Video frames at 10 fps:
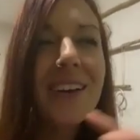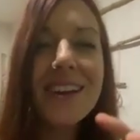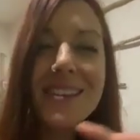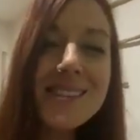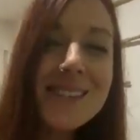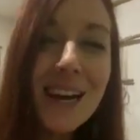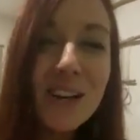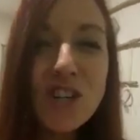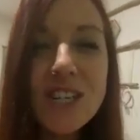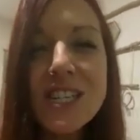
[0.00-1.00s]
That's
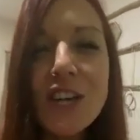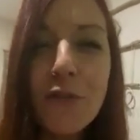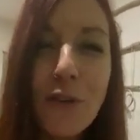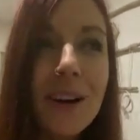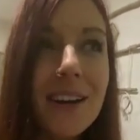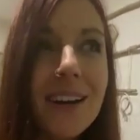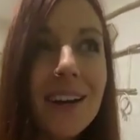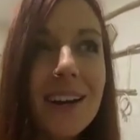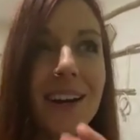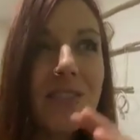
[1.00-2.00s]
such a different
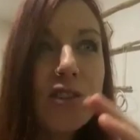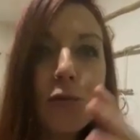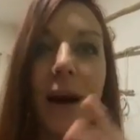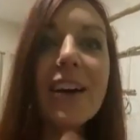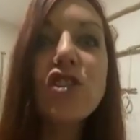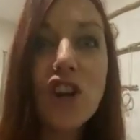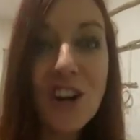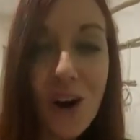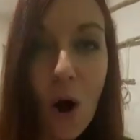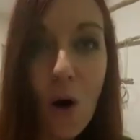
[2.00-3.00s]

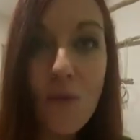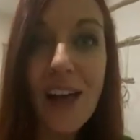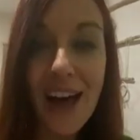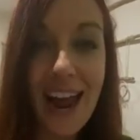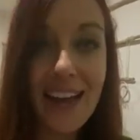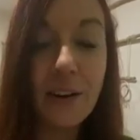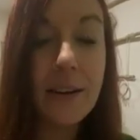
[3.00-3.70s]
direction of that anger.